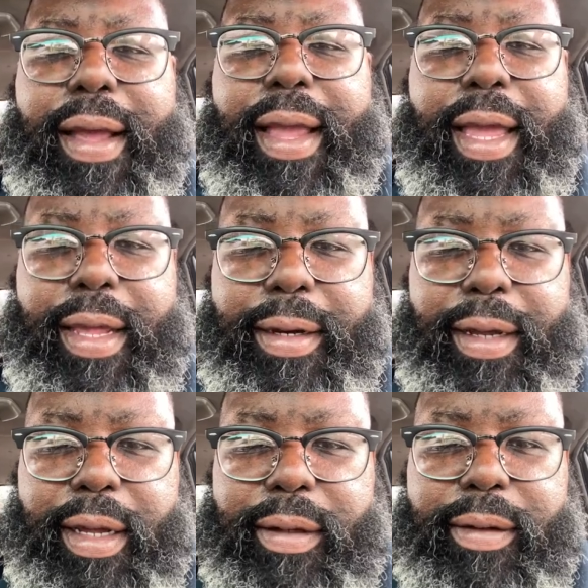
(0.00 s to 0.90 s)
And
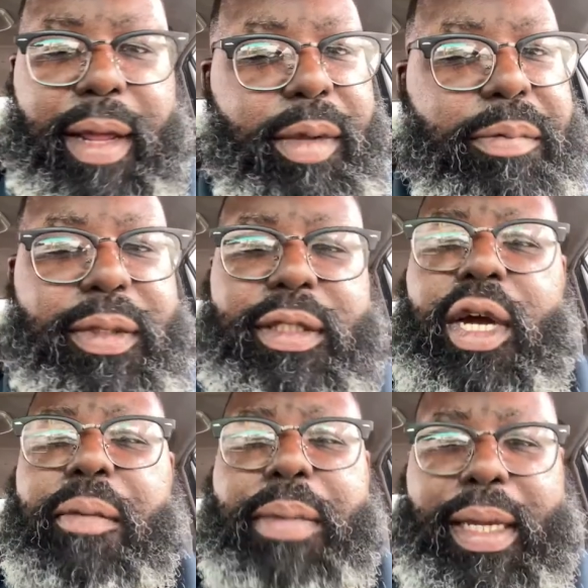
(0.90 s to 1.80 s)
let me
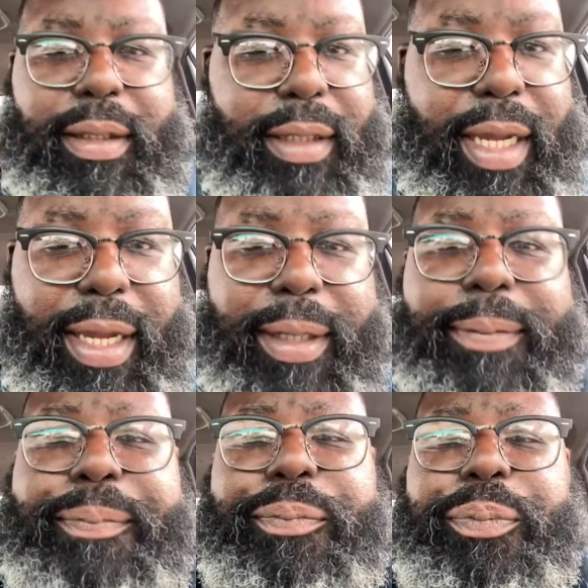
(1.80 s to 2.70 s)
start by saying
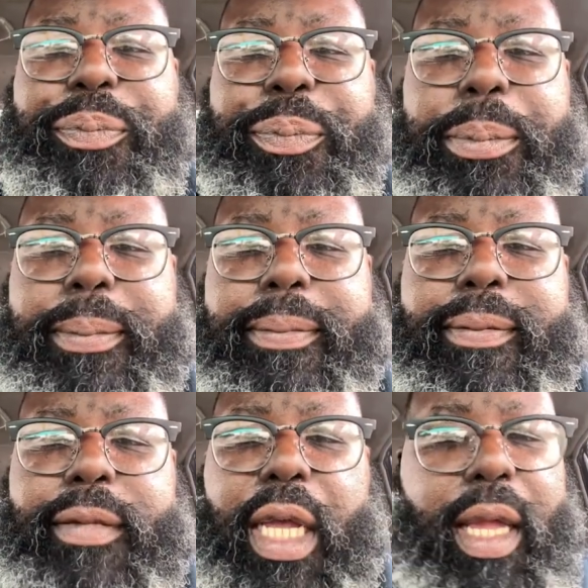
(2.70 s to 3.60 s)

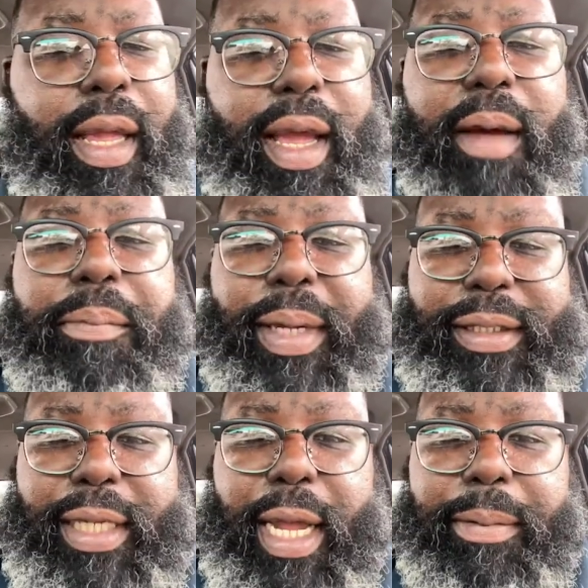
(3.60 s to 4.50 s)
I'm a big
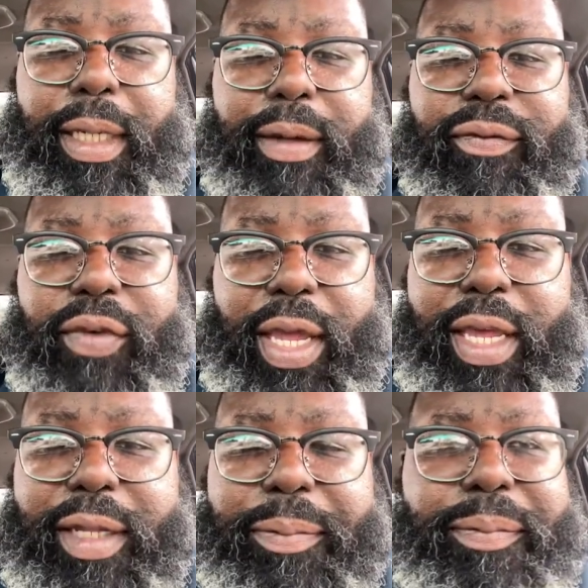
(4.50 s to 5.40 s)
Top Gun
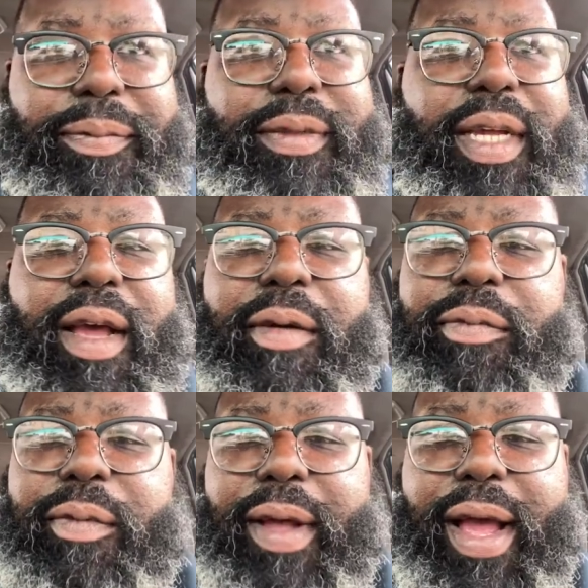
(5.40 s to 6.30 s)
fan.
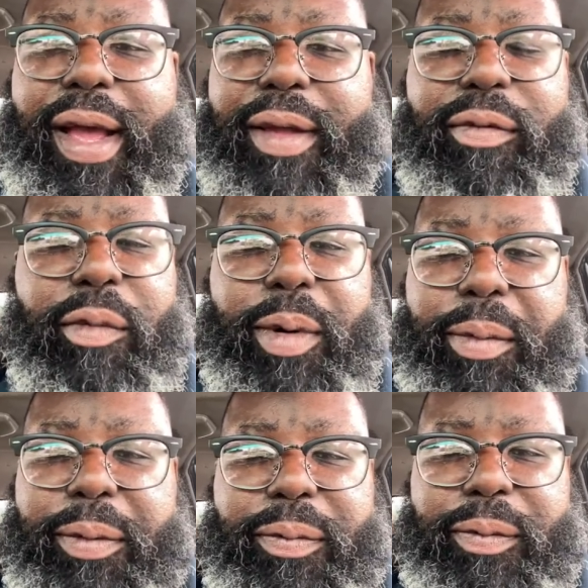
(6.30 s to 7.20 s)
I
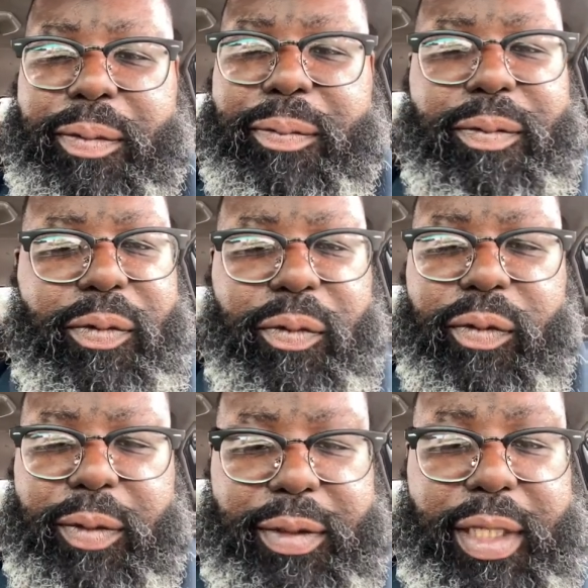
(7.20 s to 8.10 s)
remember
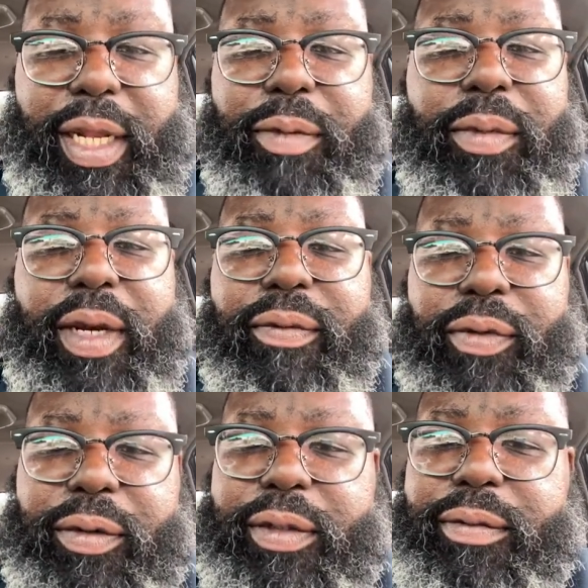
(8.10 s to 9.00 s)
seeing it when it
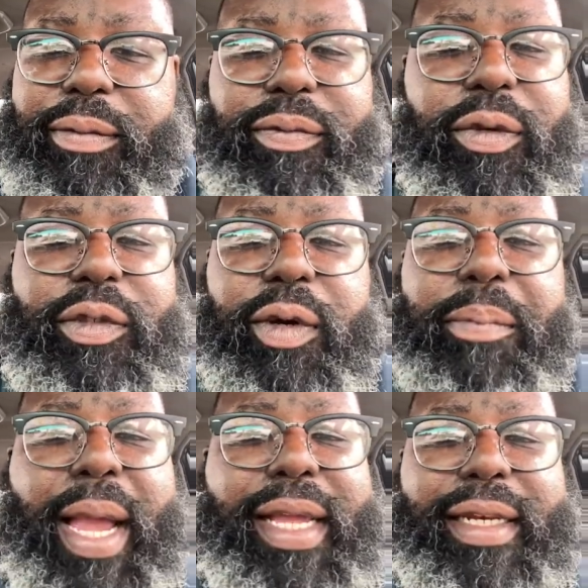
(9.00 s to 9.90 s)
first ran
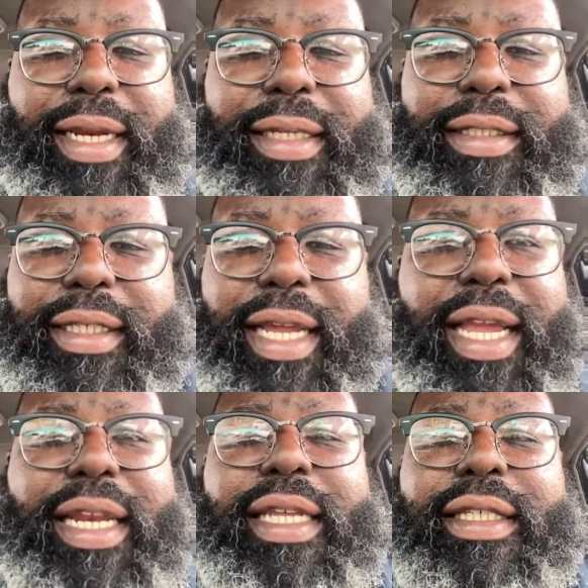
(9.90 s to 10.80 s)
back in
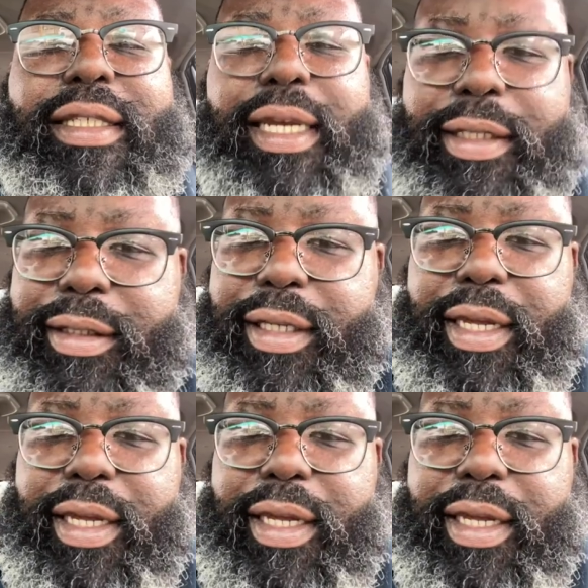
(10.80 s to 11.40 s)
1986.